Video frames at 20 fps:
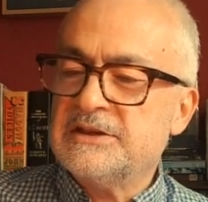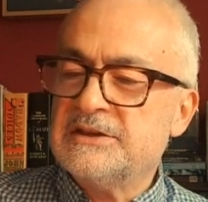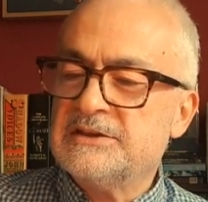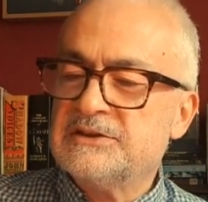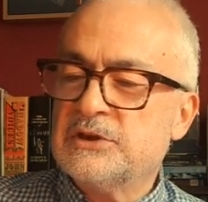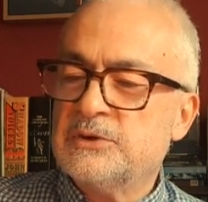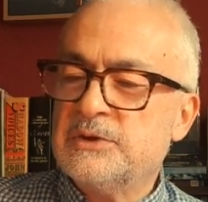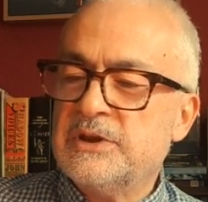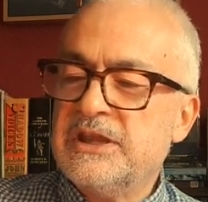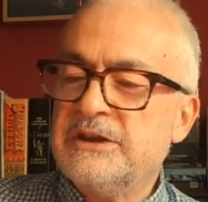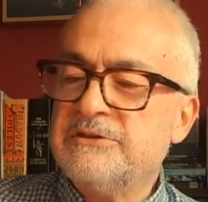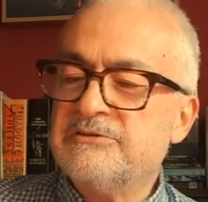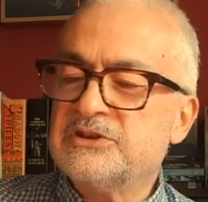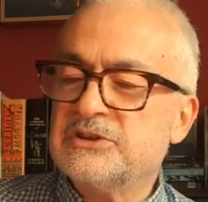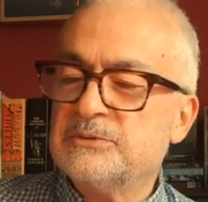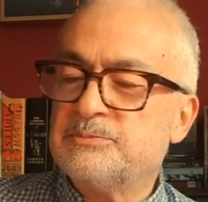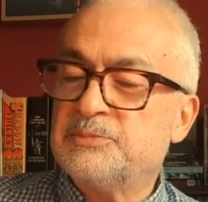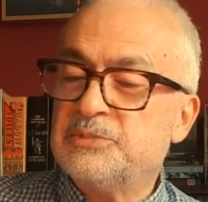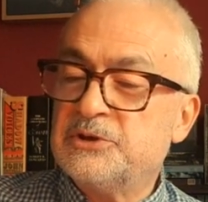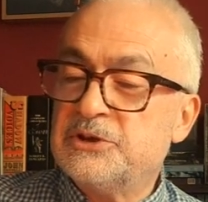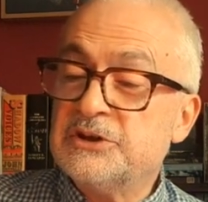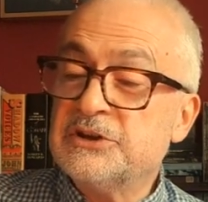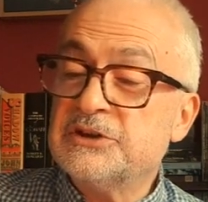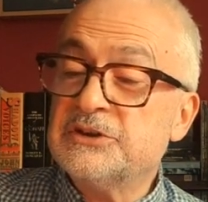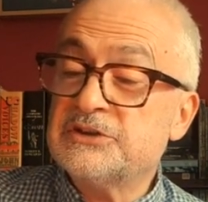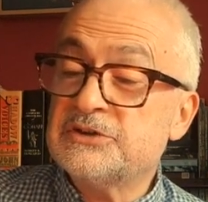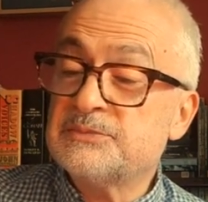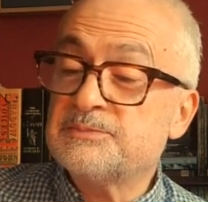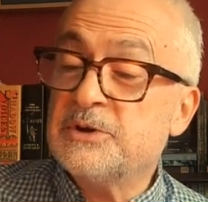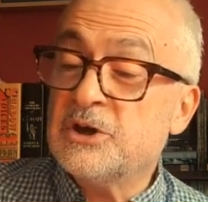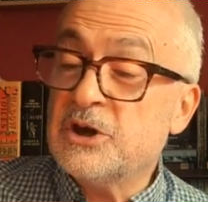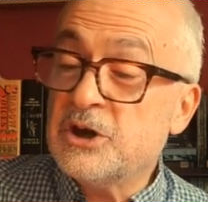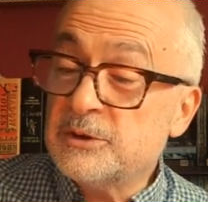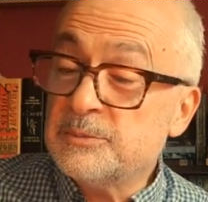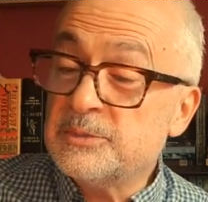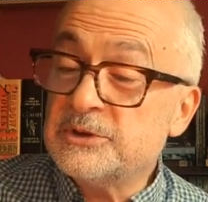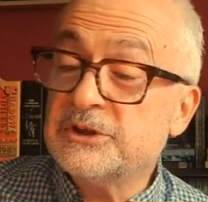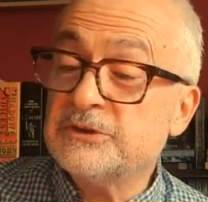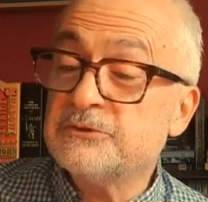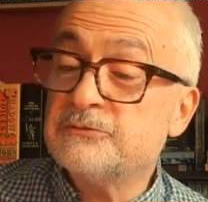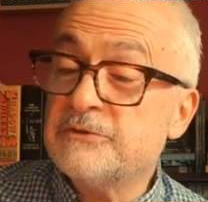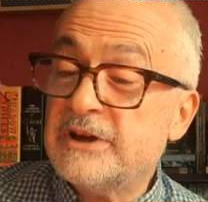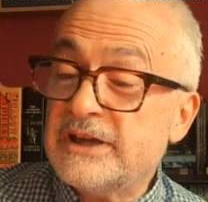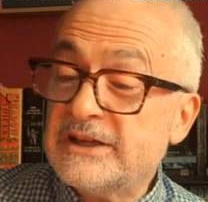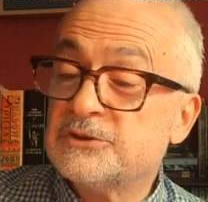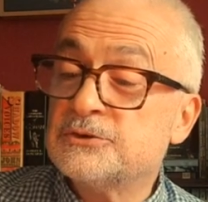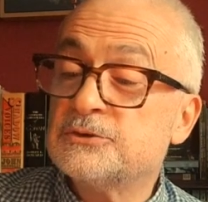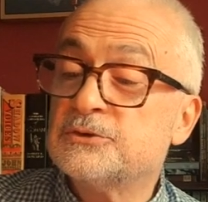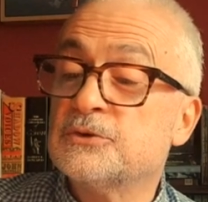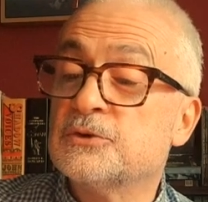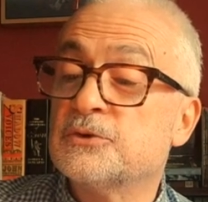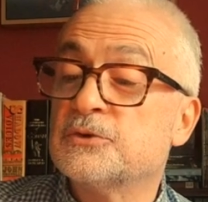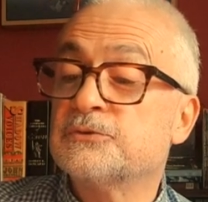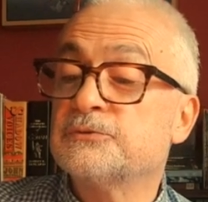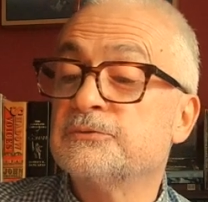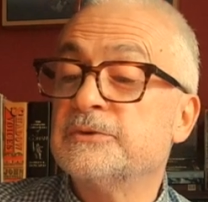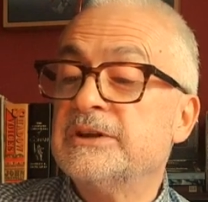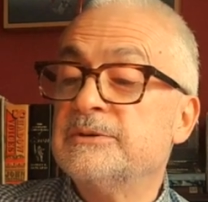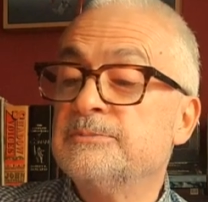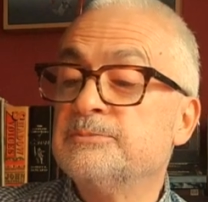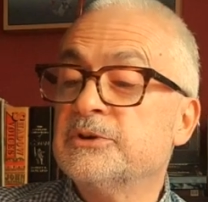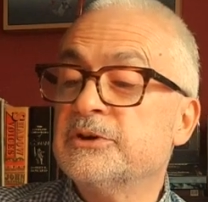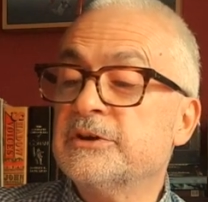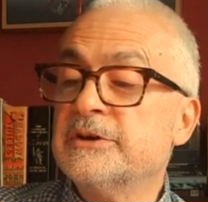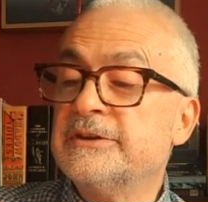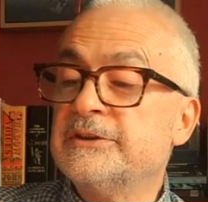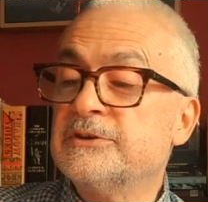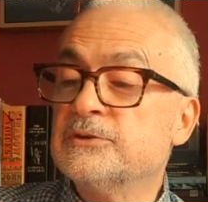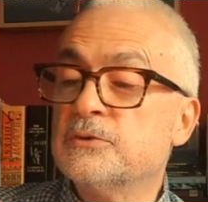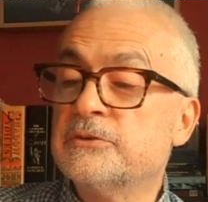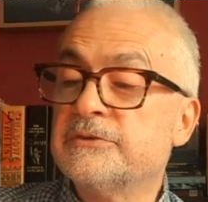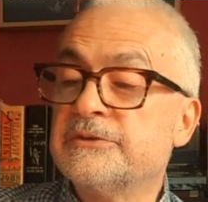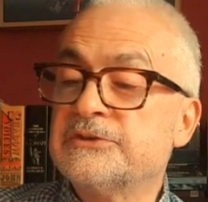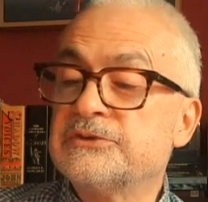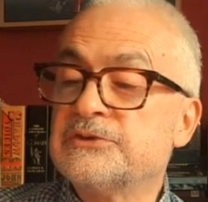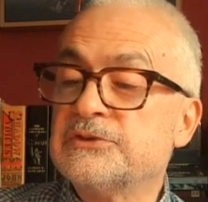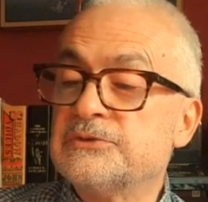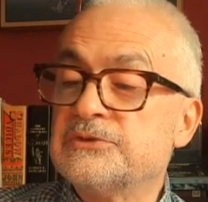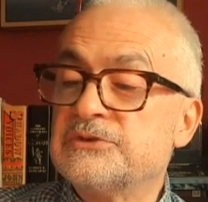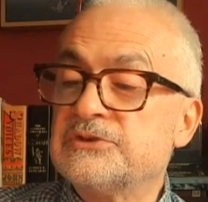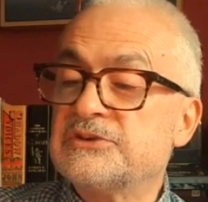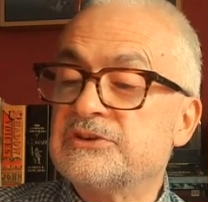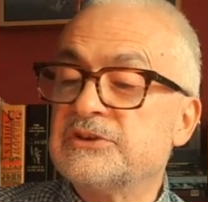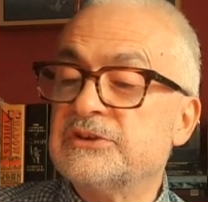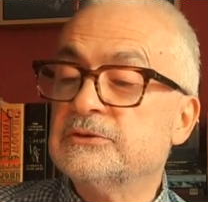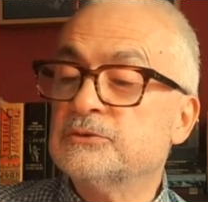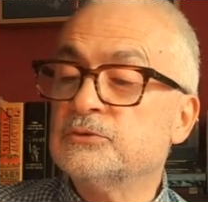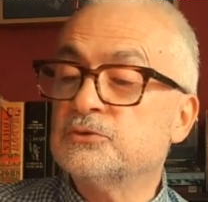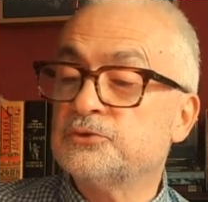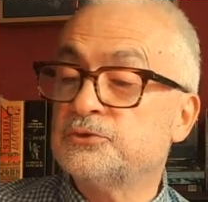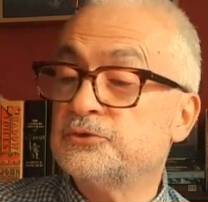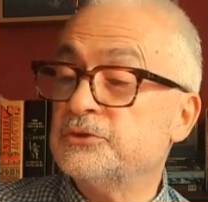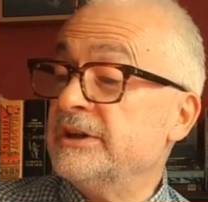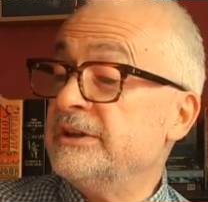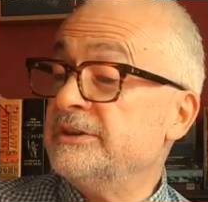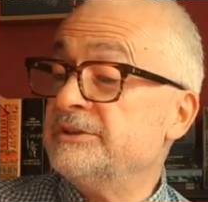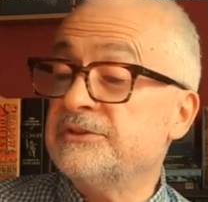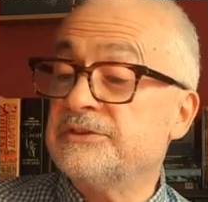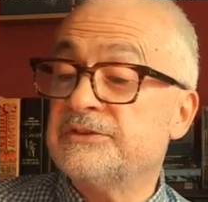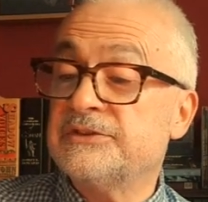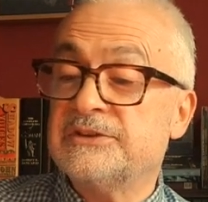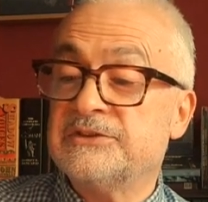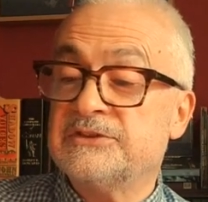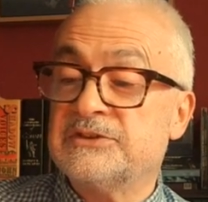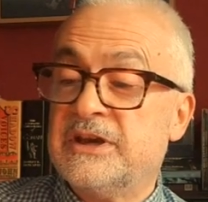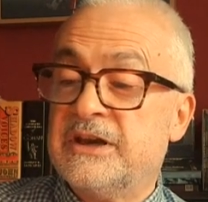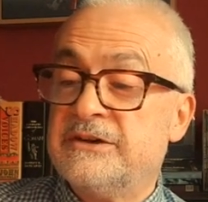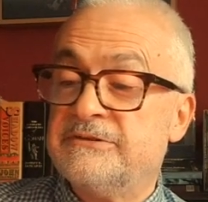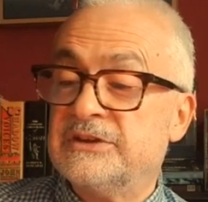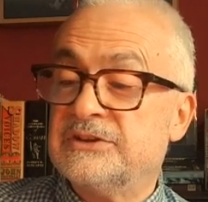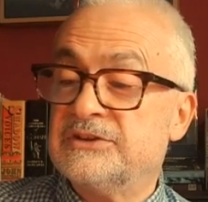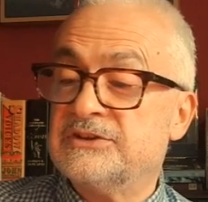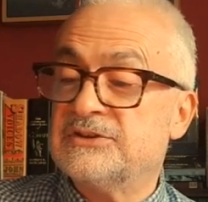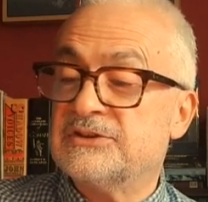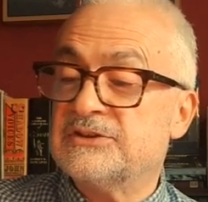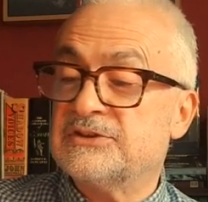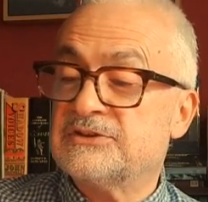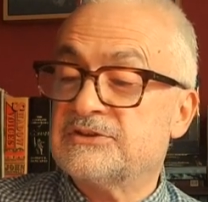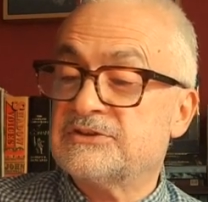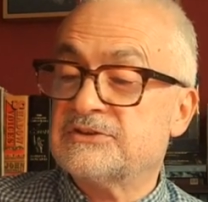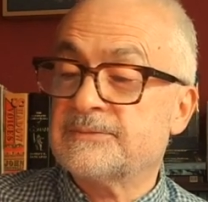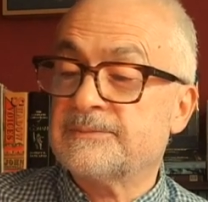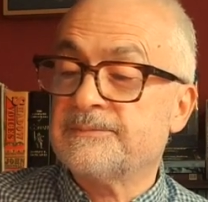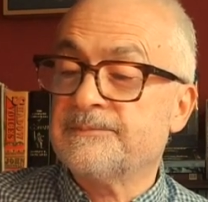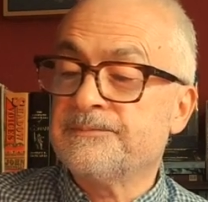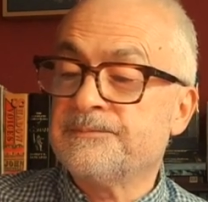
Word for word: So here is a permanent record written by the authors whose skill created these characters